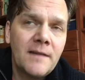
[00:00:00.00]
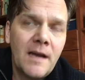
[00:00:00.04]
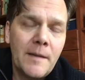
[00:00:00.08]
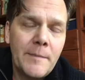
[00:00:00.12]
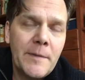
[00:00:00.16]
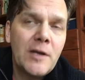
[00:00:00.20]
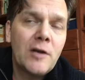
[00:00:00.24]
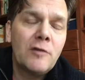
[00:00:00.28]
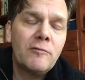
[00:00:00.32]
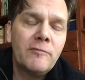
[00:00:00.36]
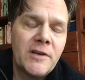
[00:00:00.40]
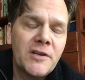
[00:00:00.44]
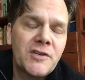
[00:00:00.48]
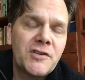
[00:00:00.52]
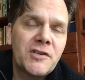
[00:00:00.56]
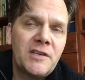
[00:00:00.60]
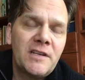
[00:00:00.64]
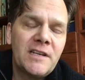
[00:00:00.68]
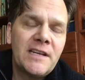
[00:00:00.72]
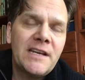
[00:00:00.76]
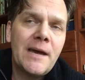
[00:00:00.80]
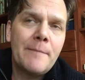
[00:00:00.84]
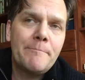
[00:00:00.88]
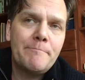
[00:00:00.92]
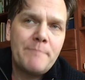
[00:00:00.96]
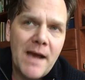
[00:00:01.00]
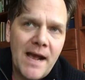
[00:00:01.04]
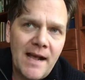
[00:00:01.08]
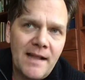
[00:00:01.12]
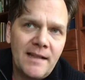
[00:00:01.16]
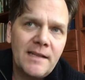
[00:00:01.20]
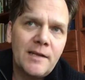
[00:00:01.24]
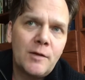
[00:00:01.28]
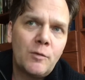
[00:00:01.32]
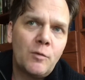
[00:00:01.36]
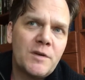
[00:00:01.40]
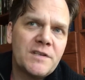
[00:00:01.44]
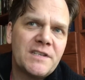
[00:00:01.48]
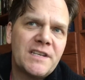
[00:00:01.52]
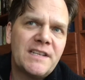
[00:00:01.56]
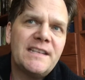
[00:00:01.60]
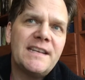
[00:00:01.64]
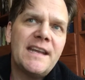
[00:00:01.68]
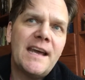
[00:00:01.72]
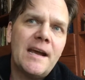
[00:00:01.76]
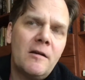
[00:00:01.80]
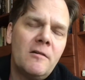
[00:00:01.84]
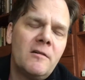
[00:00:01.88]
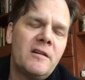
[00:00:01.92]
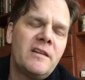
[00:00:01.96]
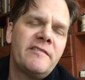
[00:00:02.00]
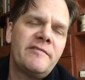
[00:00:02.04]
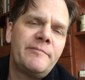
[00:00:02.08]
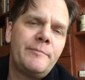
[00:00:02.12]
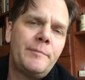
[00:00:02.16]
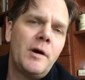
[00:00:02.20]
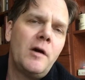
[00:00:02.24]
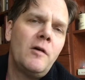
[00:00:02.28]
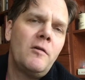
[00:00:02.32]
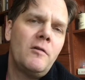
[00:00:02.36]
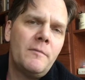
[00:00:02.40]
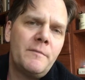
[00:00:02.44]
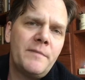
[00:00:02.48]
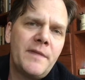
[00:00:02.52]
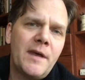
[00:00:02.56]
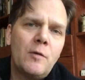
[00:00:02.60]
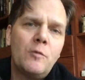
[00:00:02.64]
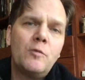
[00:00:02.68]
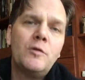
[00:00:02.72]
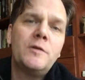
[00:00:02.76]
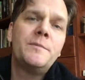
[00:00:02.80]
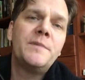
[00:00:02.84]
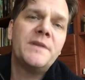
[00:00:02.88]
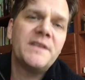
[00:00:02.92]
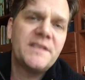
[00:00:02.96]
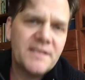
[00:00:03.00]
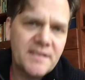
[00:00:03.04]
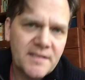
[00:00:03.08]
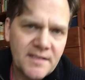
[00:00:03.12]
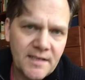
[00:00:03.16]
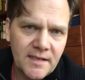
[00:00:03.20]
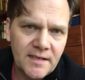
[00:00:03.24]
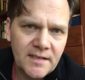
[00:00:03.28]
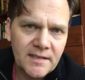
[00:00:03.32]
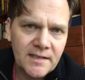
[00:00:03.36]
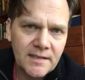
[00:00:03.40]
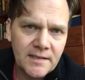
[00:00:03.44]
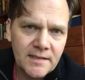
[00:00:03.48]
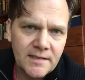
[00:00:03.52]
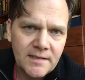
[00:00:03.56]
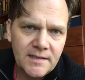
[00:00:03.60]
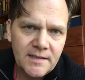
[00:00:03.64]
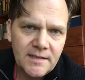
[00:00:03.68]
I mean, originally a ballad was a narrative poem that would be sung.